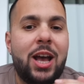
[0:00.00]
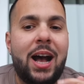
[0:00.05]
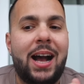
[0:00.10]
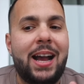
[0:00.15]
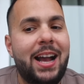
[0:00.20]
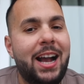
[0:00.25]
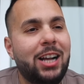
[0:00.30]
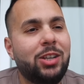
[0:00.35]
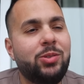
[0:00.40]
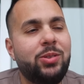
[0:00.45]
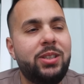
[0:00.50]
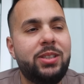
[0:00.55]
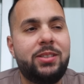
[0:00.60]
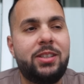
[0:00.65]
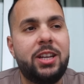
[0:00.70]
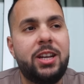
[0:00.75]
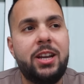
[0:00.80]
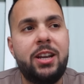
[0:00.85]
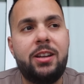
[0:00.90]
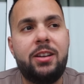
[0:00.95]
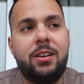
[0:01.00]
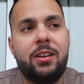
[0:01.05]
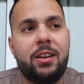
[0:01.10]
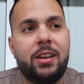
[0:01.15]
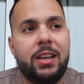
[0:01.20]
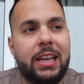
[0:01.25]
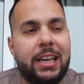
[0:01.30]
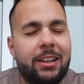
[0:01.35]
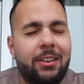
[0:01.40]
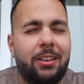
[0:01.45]
I actually didn't
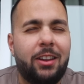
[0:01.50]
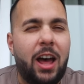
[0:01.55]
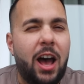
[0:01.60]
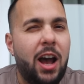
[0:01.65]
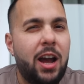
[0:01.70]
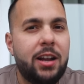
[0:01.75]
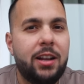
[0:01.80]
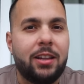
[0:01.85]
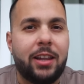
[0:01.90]
eat a lot,